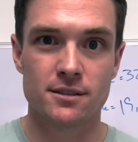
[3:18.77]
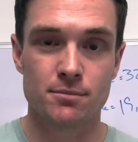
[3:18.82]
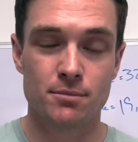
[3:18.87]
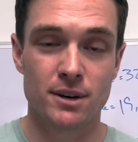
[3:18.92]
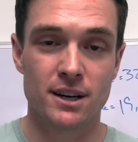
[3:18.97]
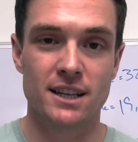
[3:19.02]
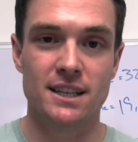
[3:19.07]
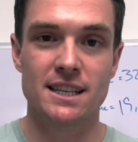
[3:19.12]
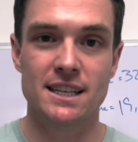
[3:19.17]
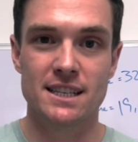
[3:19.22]
but
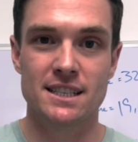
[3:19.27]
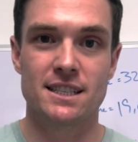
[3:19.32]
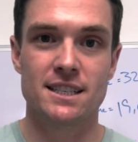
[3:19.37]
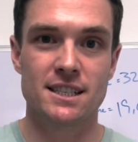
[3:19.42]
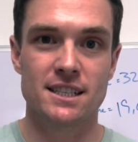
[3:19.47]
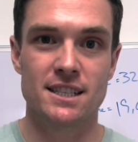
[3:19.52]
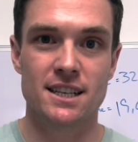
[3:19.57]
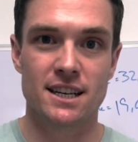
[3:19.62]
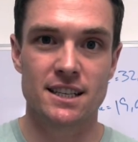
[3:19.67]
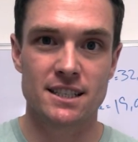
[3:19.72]
it did
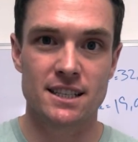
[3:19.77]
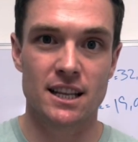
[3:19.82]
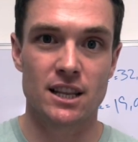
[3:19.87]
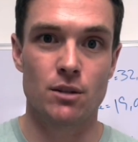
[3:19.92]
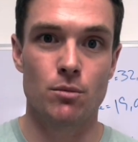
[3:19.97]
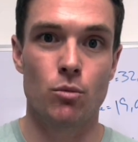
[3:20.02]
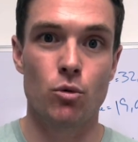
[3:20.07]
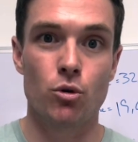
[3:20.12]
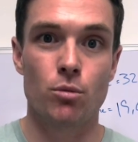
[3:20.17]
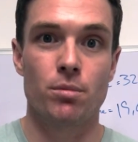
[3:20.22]
suggest that the
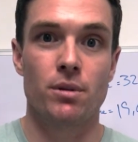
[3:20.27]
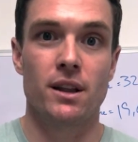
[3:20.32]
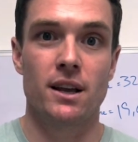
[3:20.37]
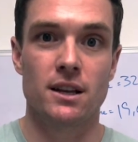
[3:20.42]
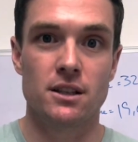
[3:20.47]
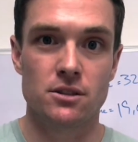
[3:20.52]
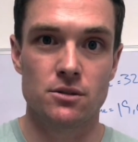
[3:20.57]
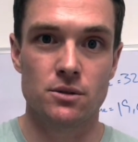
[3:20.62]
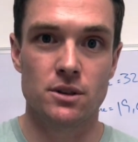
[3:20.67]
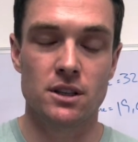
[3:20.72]
more
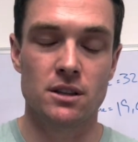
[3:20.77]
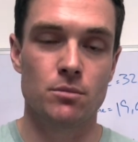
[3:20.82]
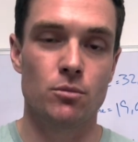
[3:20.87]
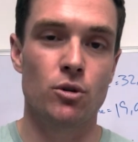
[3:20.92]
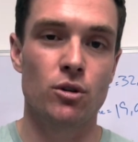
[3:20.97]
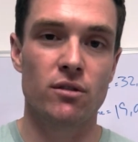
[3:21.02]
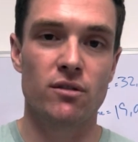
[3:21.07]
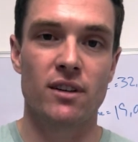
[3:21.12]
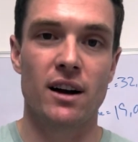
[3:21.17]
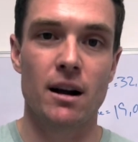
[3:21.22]
plants you eat, the
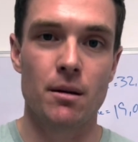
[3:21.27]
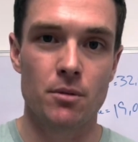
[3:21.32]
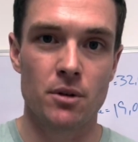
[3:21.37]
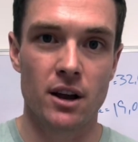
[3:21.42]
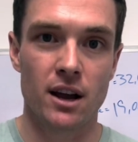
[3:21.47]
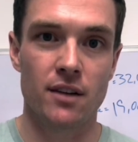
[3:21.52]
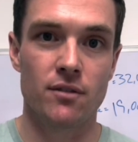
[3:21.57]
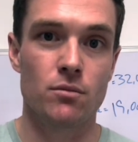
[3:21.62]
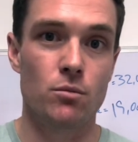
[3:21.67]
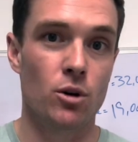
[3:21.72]
more fiber you
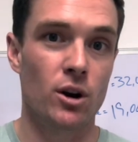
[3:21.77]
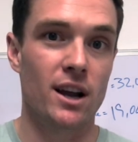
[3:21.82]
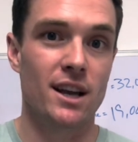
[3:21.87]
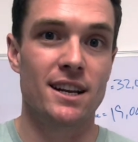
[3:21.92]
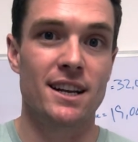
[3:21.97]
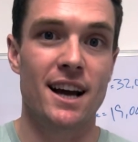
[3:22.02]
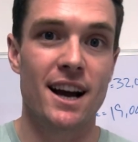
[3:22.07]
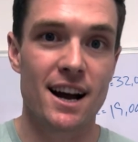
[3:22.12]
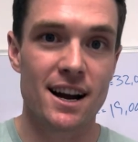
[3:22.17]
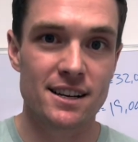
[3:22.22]
have, the more
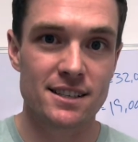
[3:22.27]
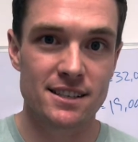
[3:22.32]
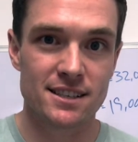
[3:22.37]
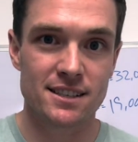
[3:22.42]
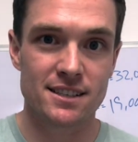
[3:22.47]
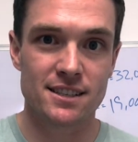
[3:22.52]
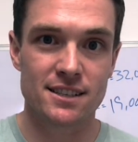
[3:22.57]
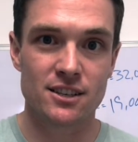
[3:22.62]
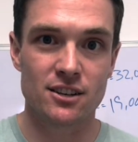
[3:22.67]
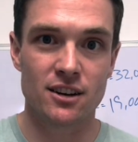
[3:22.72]

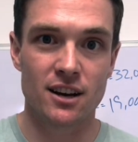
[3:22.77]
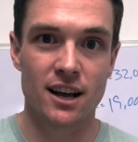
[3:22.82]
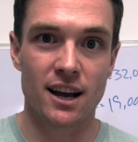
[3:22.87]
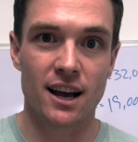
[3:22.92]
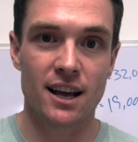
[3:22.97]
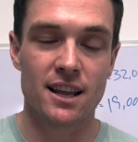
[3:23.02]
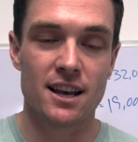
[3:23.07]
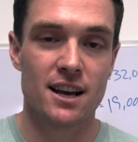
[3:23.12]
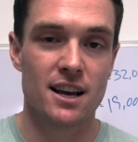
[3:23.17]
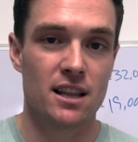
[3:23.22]
antioxidants in your
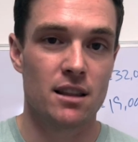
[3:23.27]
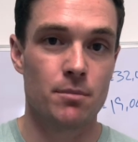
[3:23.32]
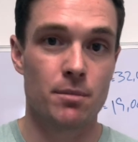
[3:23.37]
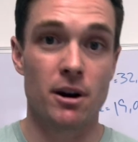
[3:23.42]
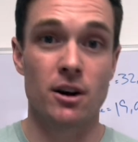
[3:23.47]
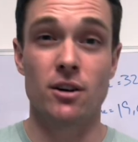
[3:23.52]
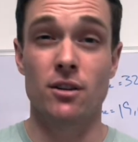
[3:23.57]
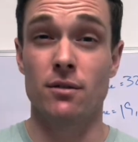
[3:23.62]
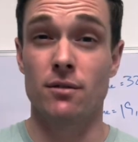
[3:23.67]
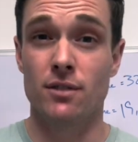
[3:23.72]
diet, the
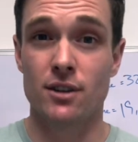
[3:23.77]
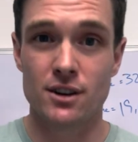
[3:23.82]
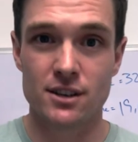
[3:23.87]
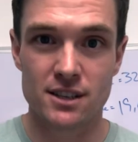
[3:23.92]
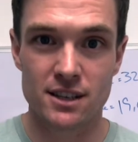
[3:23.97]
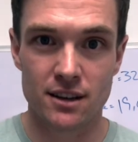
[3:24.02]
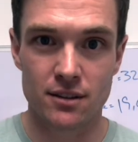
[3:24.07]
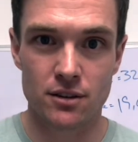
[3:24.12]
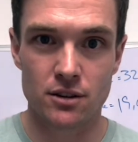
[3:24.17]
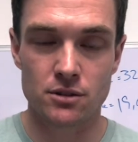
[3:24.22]
better
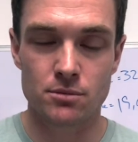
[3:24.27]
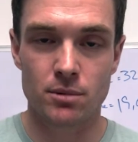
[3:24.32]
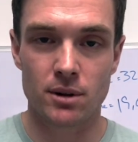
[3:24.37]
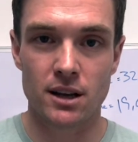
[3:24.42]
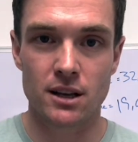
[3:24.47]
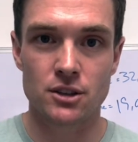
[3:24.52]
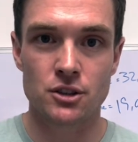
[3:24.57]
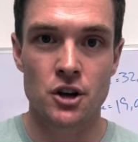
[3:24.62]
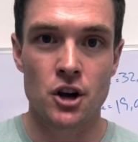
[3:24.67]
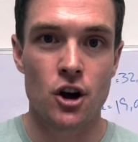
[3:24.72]
diversity of those
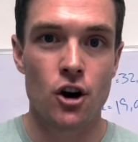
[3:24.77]
plants.